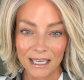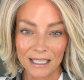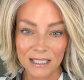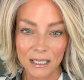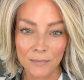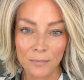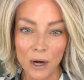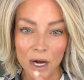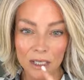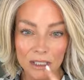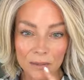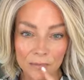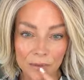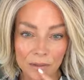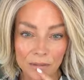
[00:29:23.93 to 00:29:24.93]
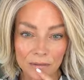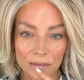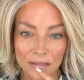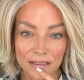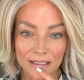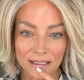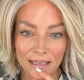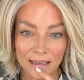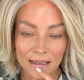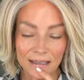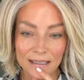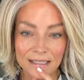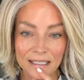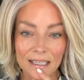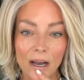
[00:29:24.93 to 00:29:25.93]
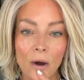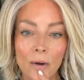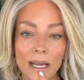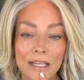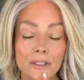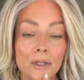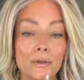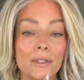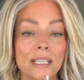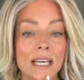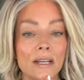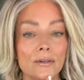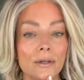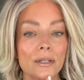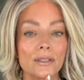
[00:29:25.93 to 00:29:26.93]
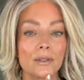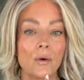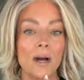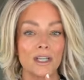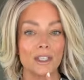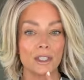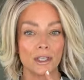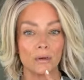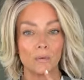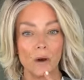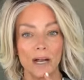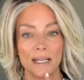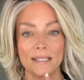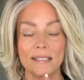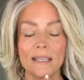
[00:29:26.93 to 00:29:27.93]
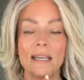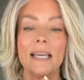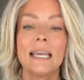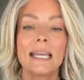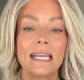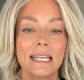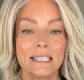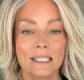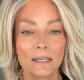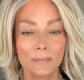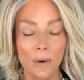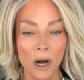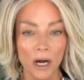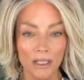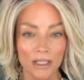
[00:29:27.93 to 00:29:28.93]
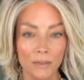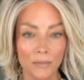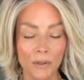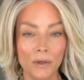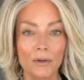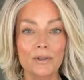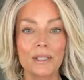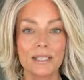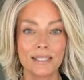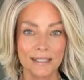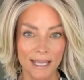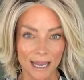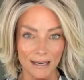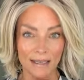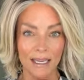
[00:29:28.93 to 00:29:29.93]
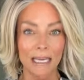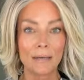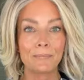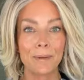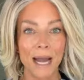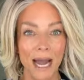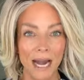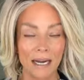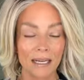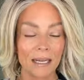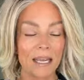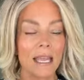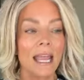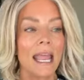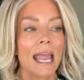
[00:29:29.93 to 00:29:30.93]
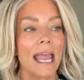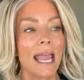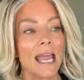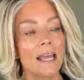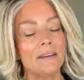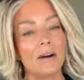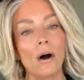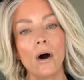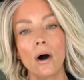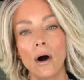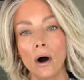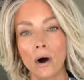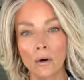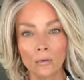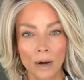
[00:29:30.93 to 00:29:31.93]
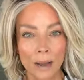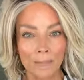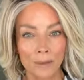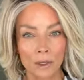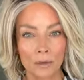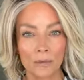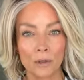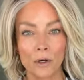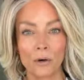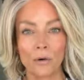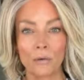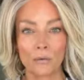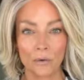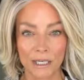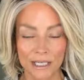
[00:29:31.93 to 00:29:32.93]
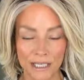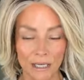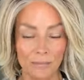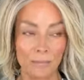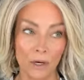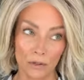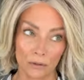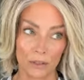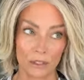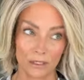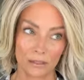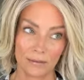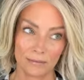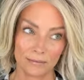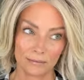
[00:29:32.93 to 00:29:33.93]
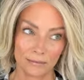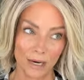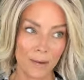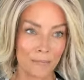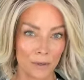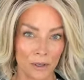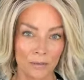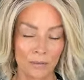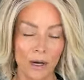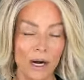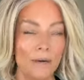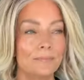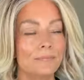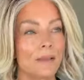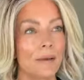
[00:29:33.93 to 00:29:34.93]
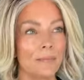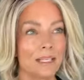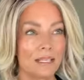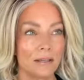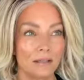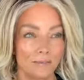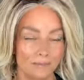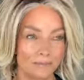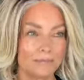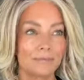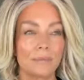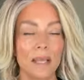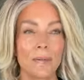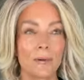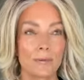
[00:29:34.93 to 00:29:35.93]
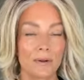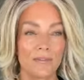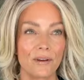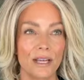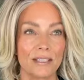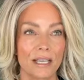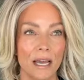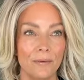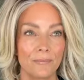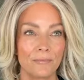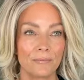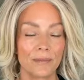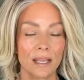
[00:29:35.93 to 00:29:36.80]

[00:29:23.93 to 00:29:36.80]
Is it possible to send? Is it okay? So Sandra's question was Is it possible to send it back? And all reputable retail, most reputable, well, let me, let me rephrase that